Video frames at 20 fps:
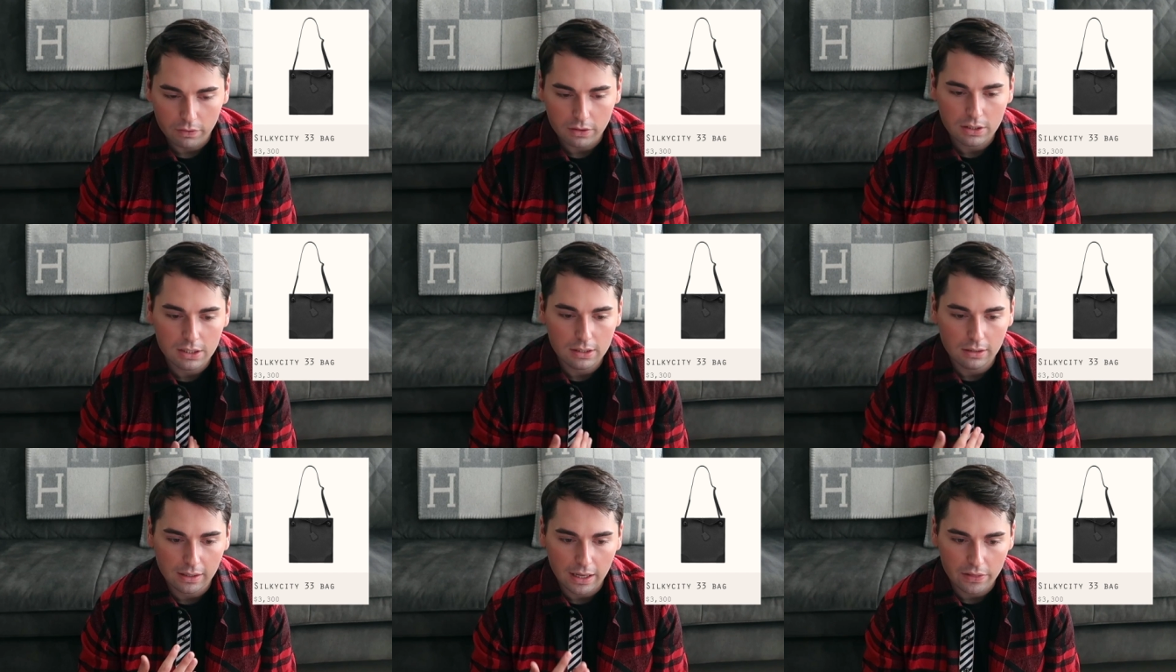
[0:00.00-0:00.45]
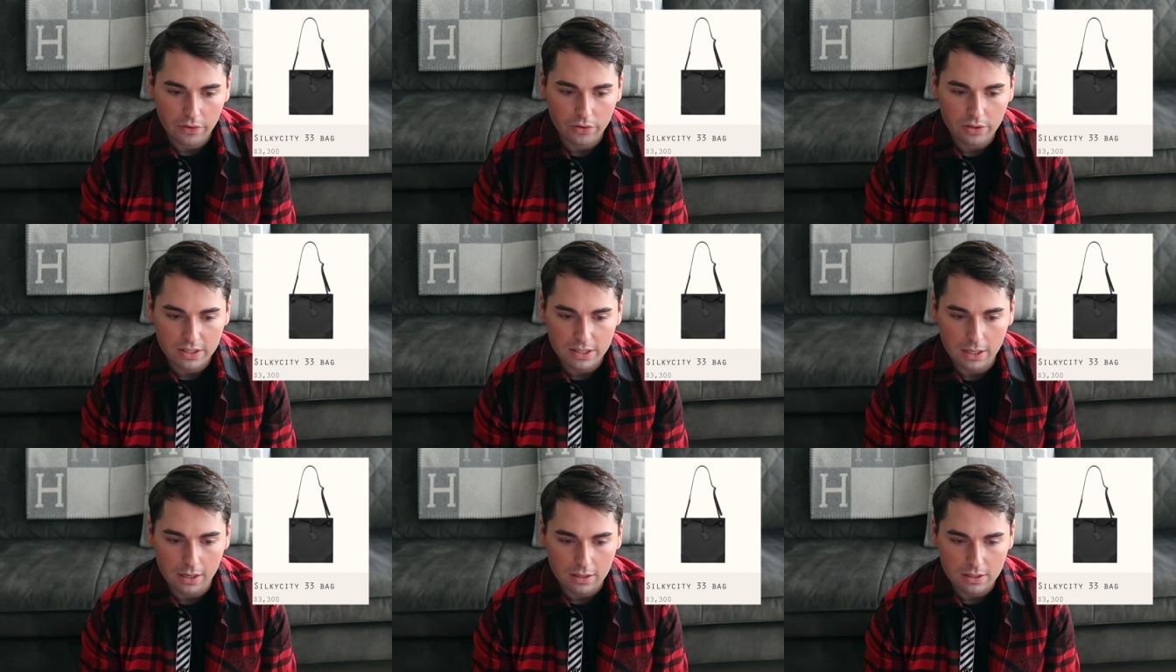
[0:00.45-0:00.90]
the leather
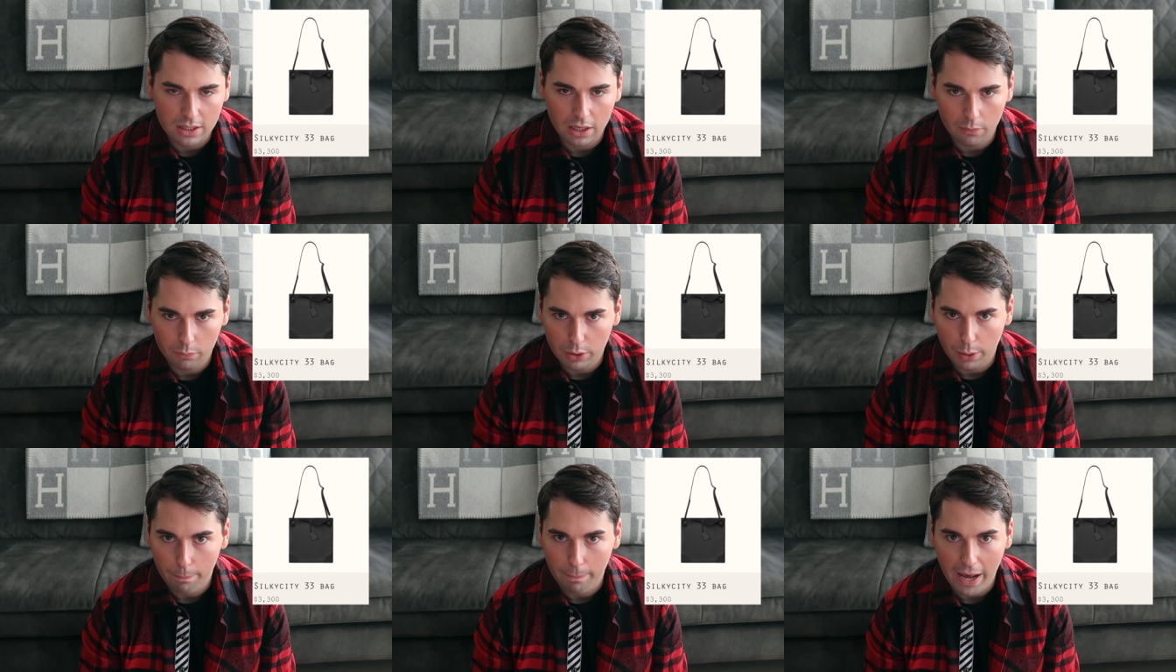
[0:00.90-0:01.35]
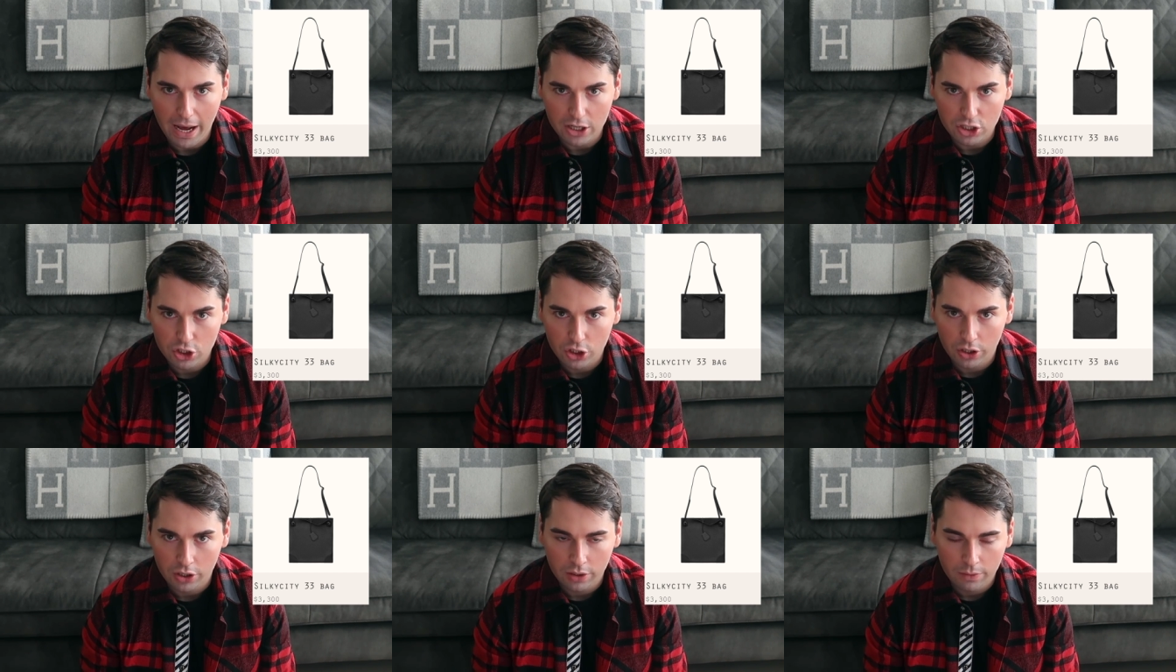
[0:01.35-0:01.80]
Silk City with a
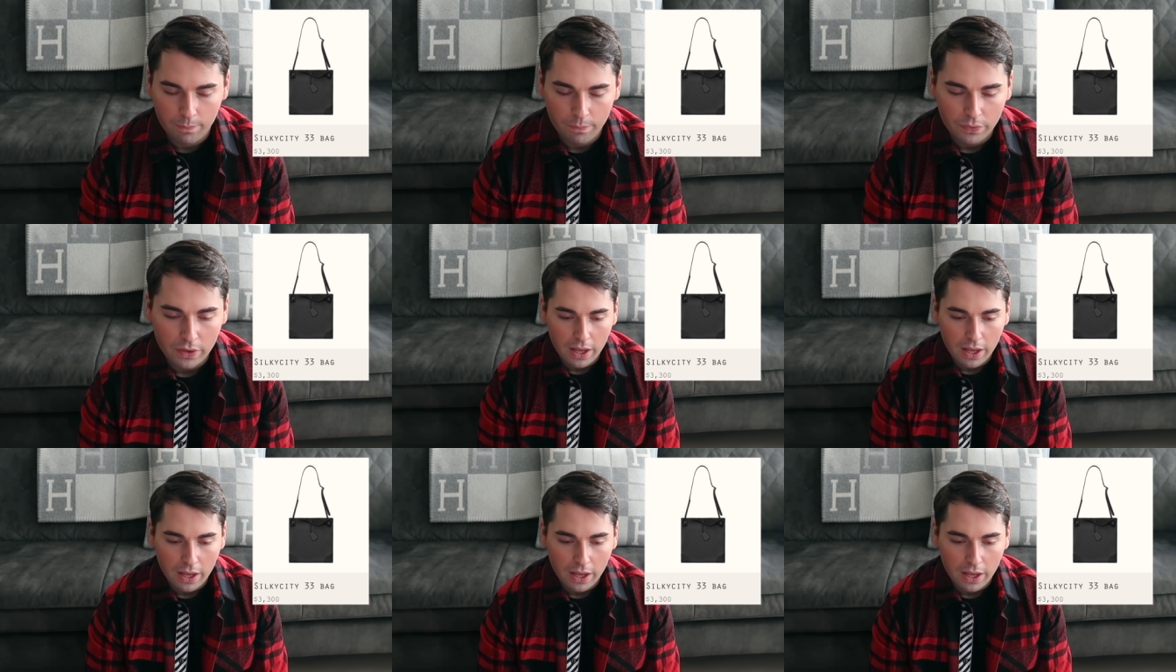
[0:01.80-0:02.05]
passion.